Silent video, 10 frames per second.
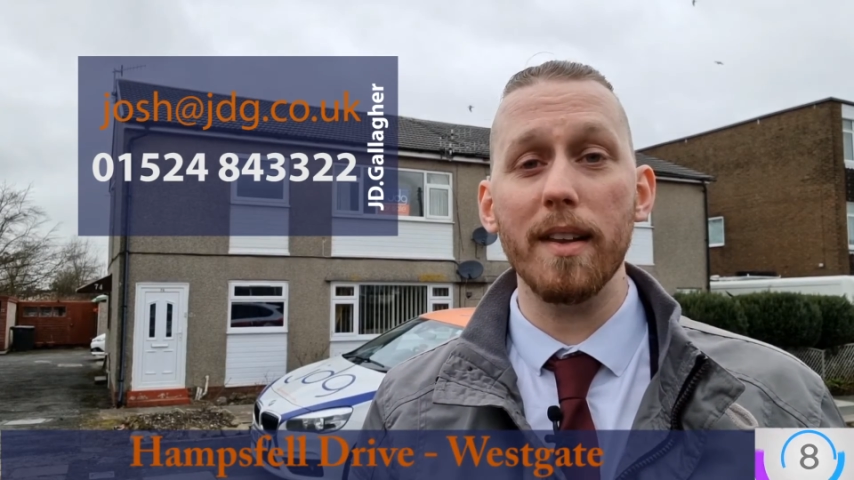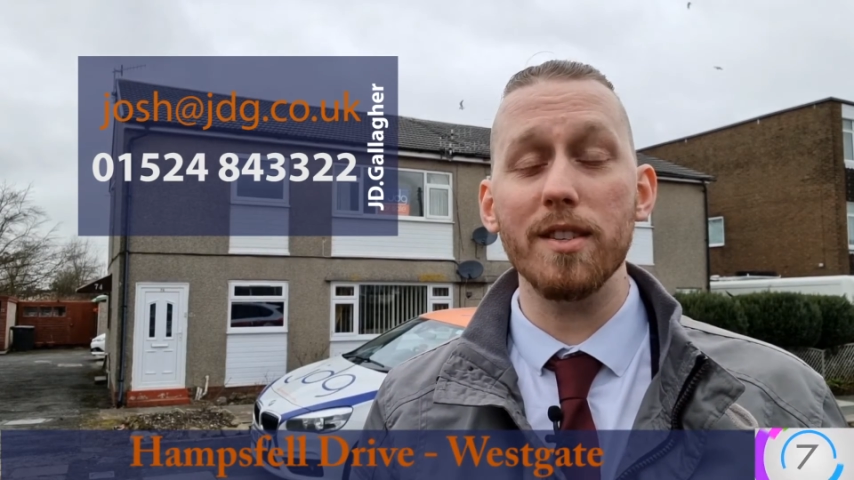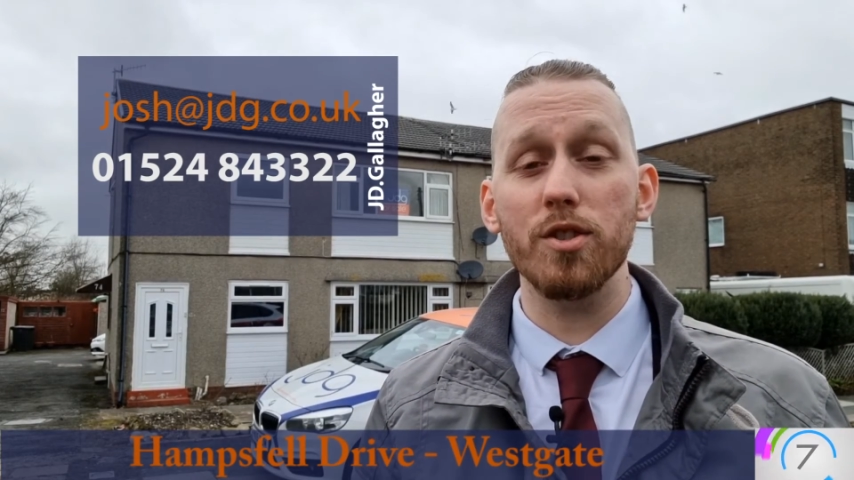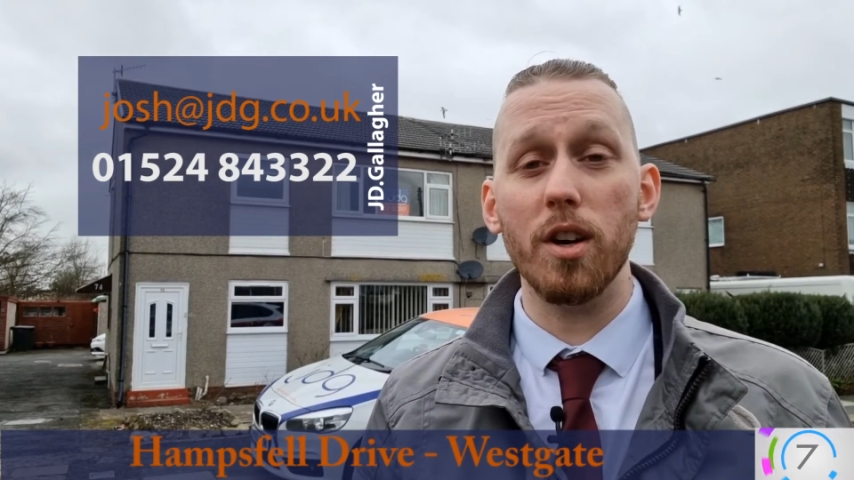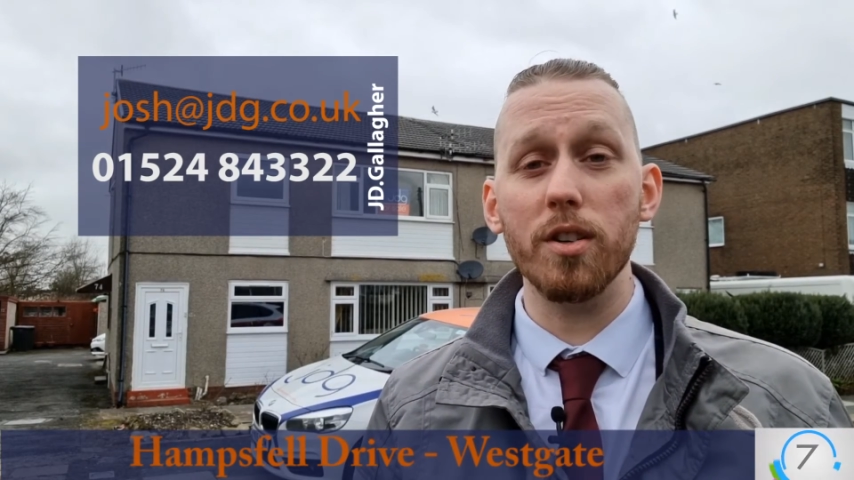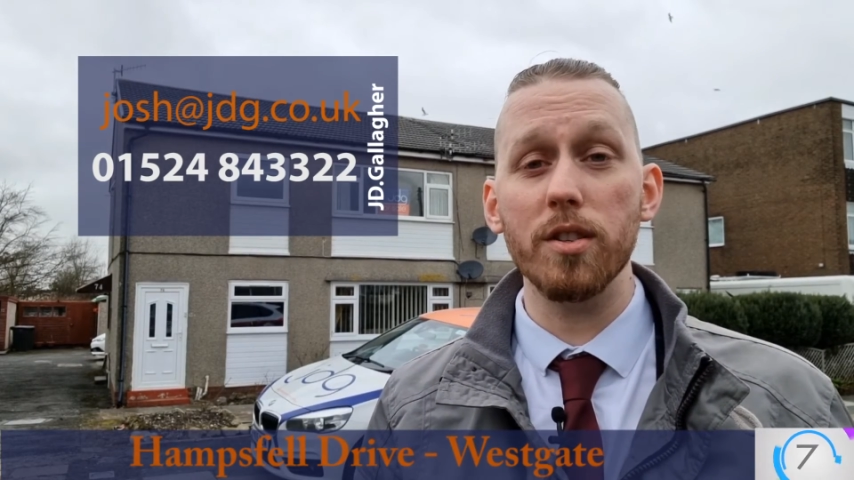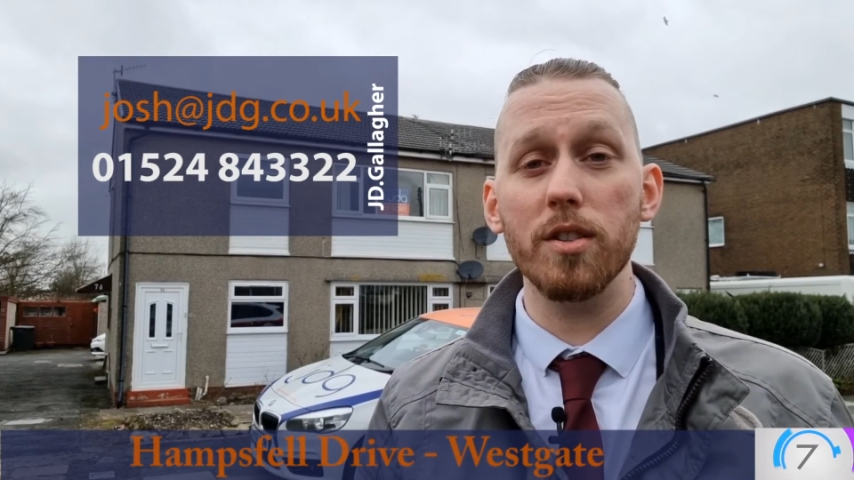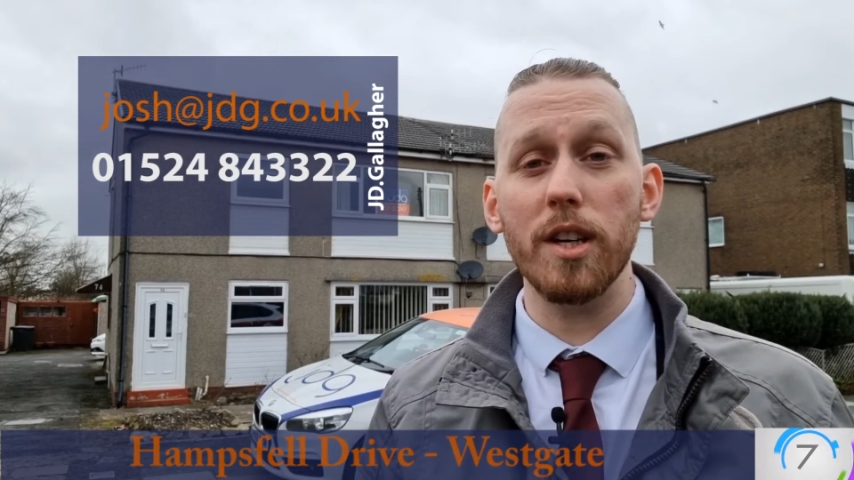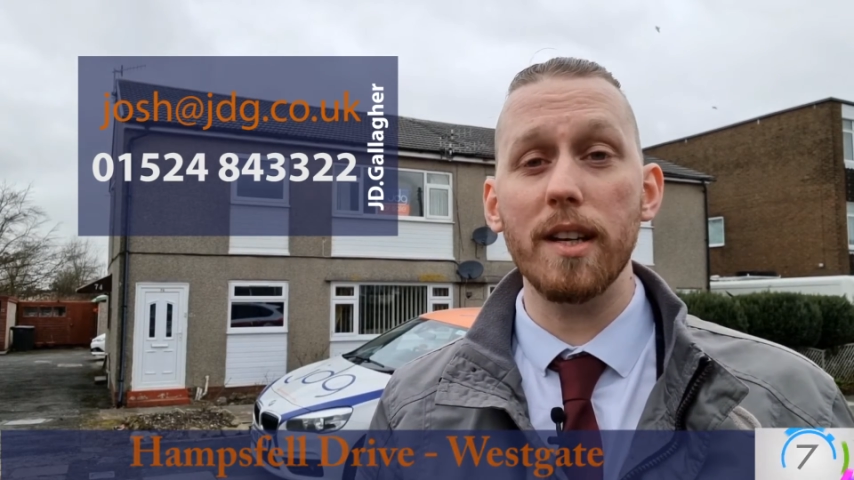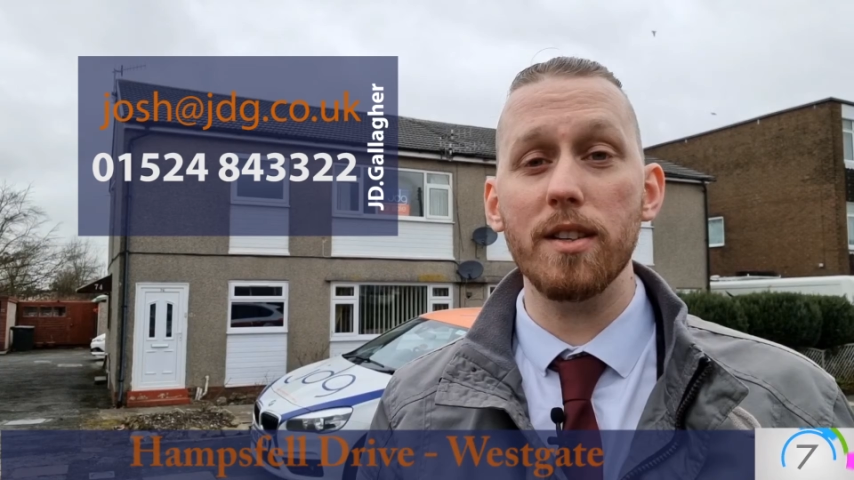It's
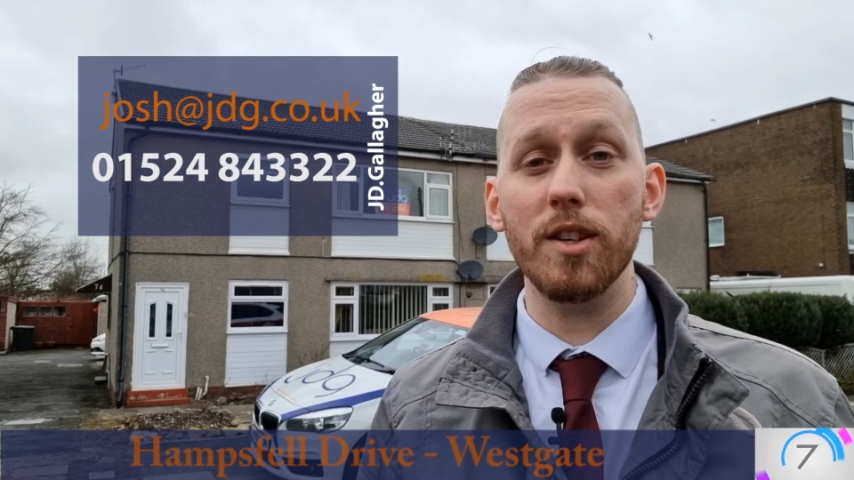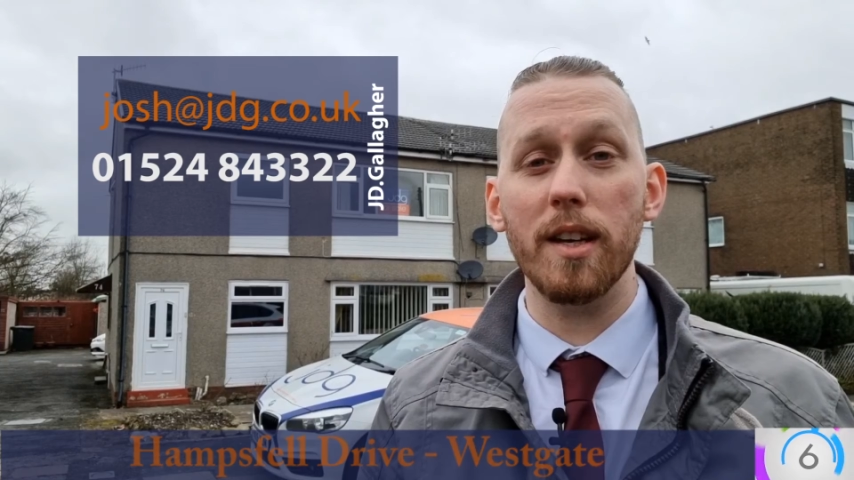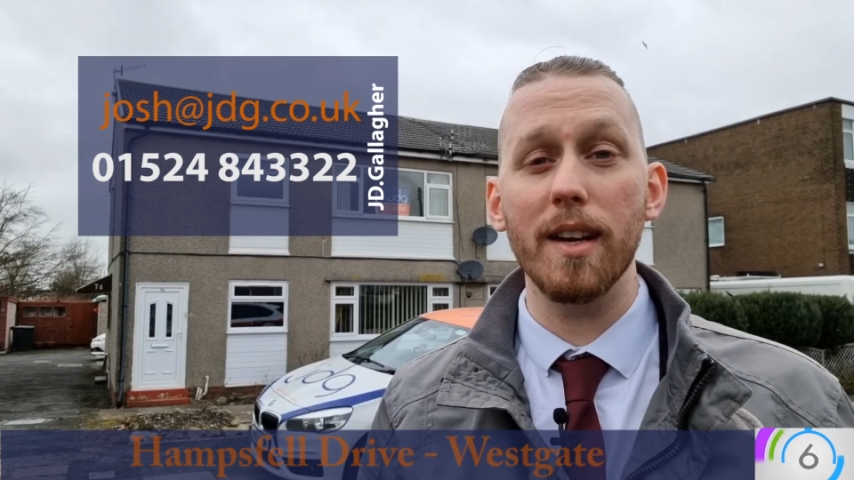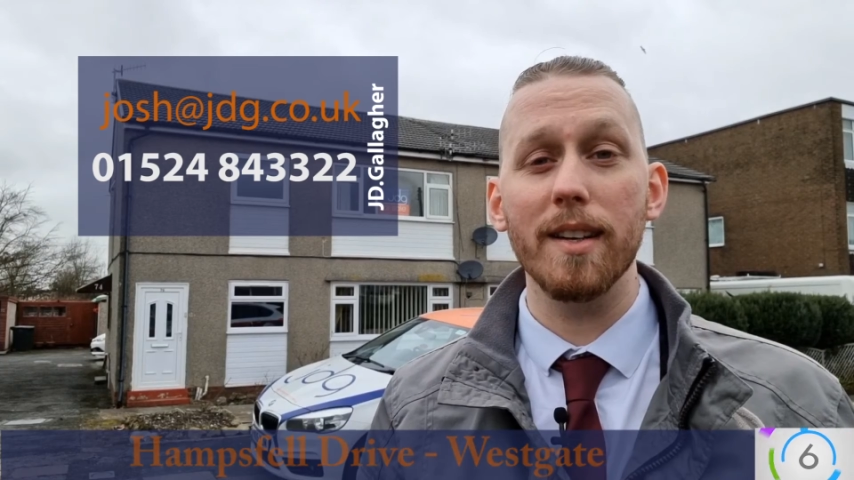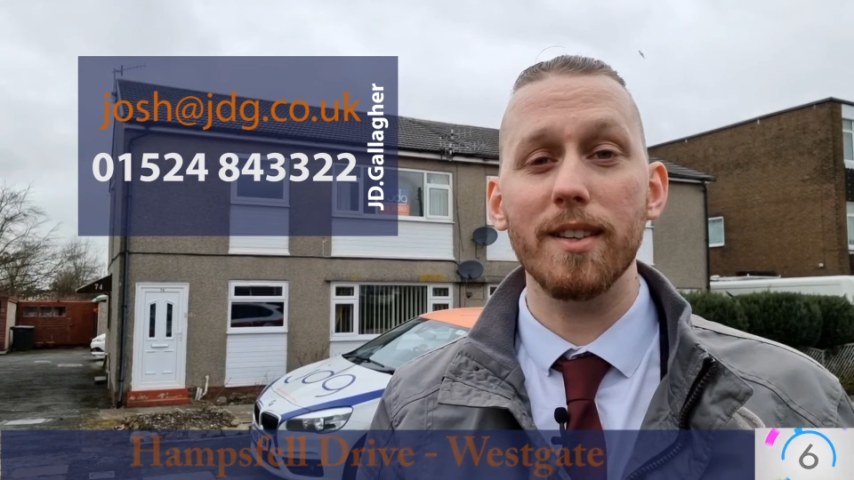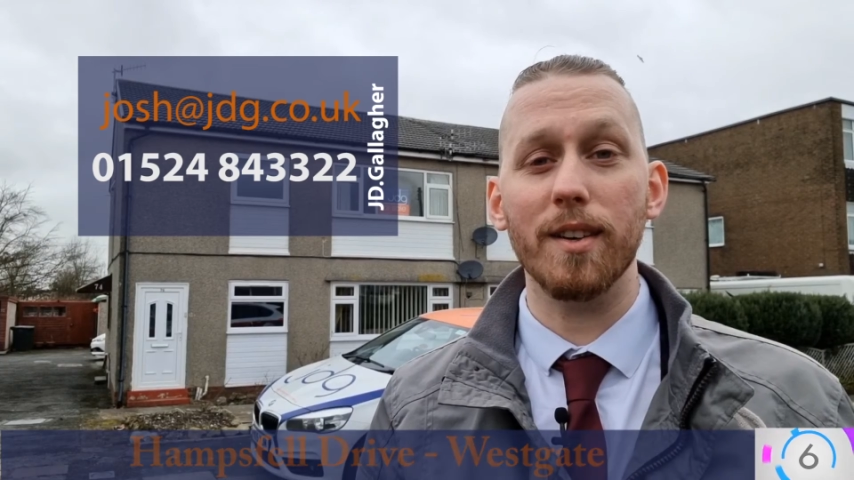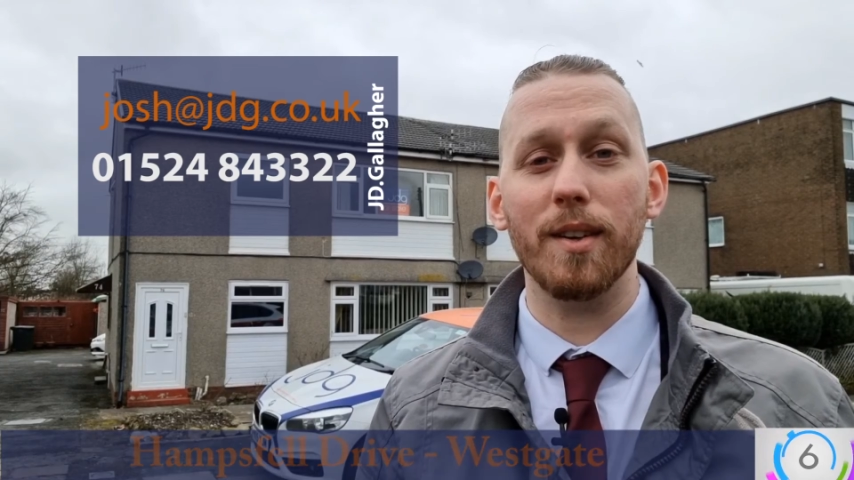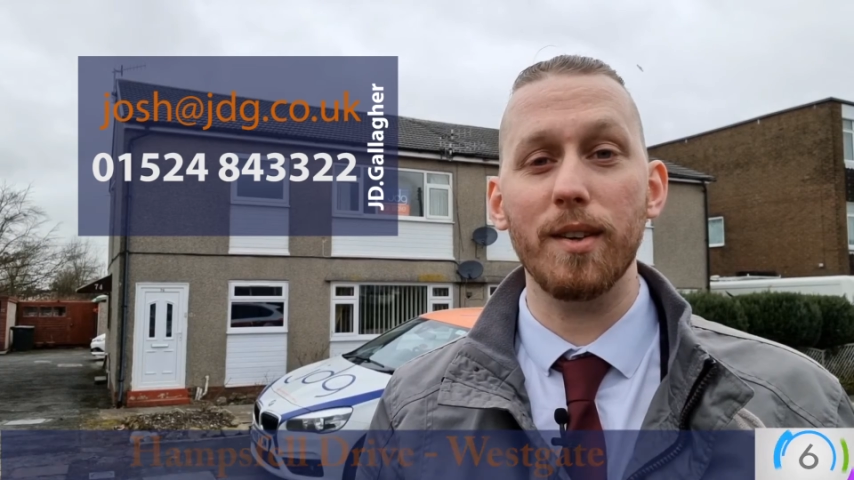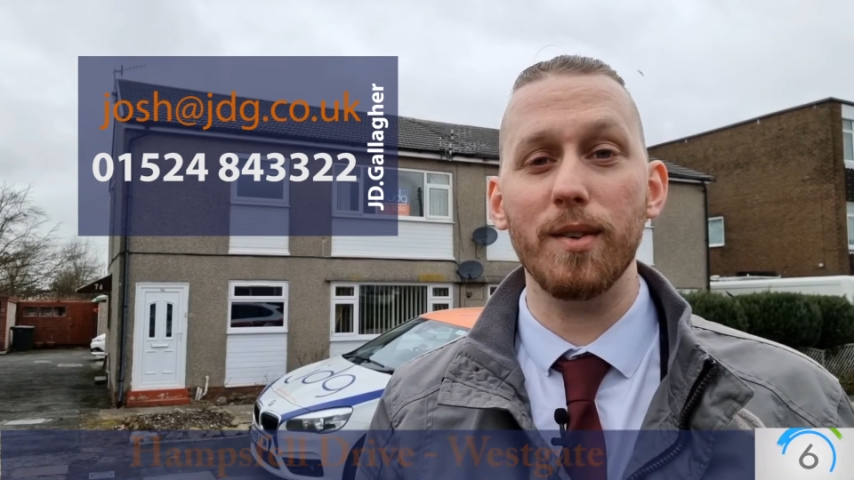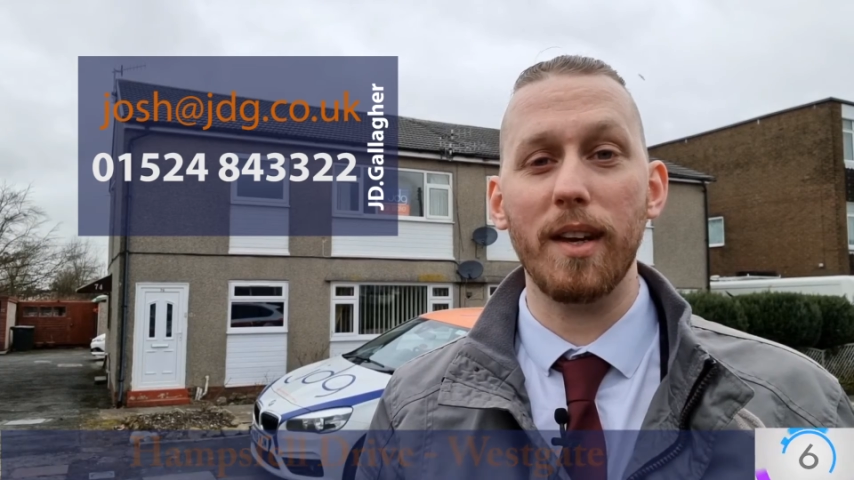josh@jdg.co.uk.